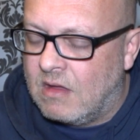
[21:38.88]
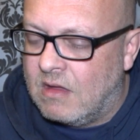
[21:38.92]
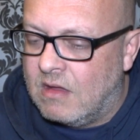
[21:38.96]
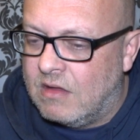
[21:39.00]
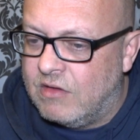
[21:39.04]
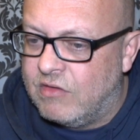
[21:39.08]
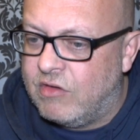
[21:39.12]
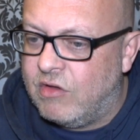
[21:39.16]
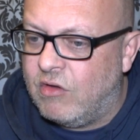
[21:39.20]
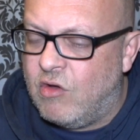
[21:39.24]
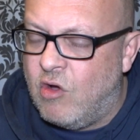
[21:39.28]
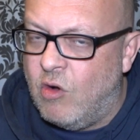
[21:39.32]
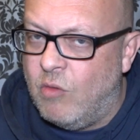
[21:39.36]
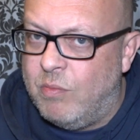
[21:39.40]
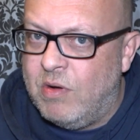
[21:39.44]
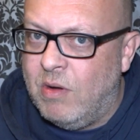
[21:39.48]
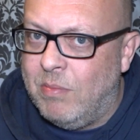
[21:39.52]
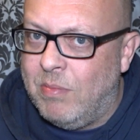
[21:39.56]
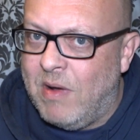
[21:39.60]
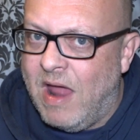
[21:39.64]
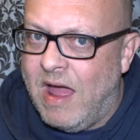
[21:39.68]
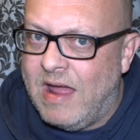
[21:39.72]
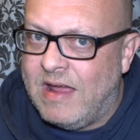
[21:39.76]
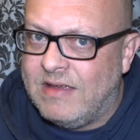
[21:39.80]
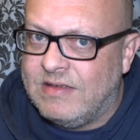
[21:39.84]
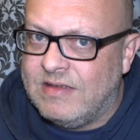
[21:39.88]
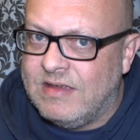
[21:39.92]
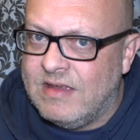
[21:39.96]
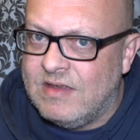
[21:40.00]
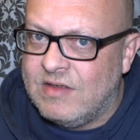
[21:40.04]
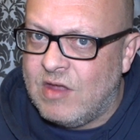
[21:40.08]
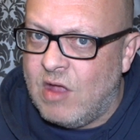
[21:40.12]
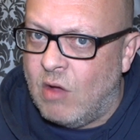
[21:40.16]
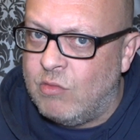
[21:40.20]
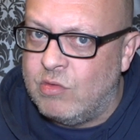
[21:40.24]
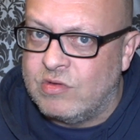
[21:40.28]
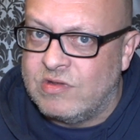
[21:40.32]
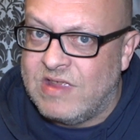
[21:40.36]
there's a couple of places
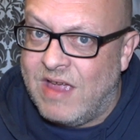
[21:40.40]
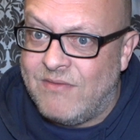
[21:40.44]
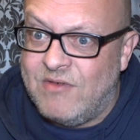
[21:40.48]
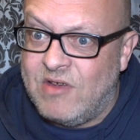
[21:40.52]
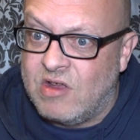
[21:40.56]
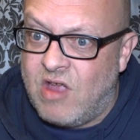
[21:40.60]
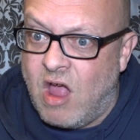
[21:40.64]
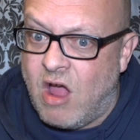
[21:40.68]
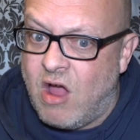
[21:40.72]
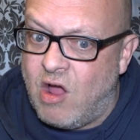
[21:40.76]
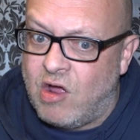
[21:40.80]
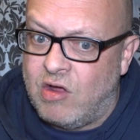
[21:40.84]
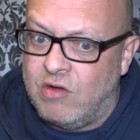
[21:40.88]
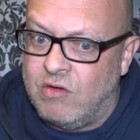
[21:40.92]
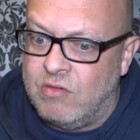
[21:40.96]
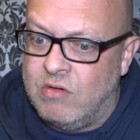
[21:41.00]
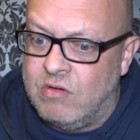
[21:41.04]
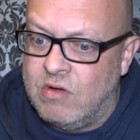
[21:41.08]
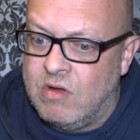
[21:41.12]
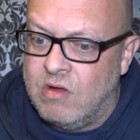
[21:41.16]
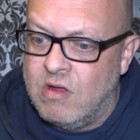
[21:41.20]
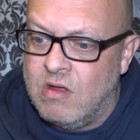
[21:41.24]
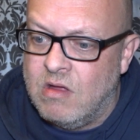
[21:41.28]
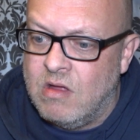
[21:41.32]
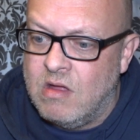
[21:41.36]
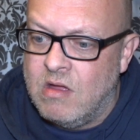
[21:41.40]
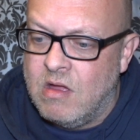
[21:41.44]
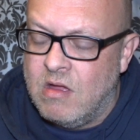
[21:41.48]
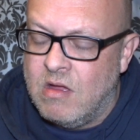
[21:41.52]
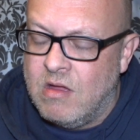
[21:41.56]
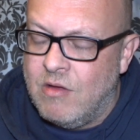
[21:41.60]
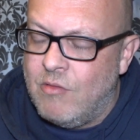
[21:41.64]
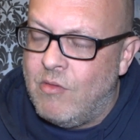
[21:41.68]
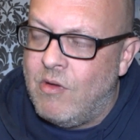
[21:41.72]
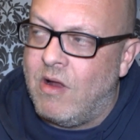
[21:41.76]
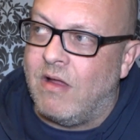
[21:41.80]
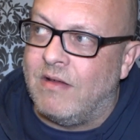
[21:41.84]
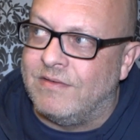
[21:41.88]
I will never go.
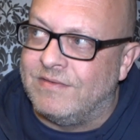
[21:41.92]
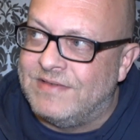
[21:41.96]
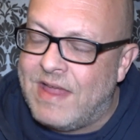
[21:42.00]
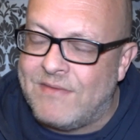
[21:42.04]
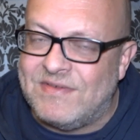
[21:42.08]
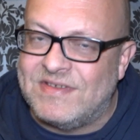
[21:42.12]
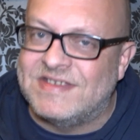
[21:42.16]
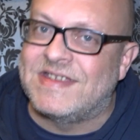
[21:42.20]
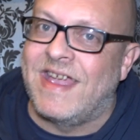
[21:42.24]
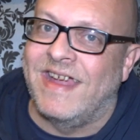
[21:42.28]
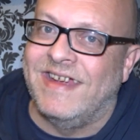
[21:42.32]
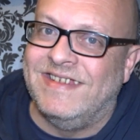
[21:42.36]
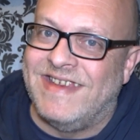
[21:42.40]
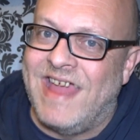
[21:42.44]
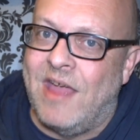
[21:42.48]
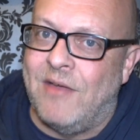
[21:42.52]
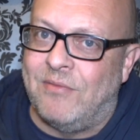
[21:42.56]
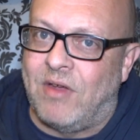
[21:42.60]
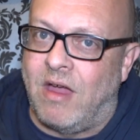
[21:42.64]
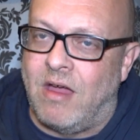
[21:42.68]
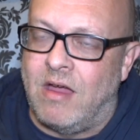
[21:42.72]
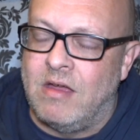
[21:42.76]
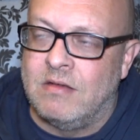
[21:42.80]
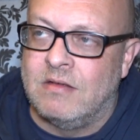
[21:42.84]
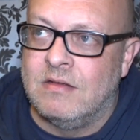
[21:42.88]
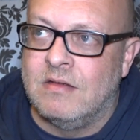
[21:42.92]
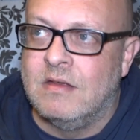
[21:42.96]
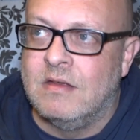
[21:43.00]
I'll never say never.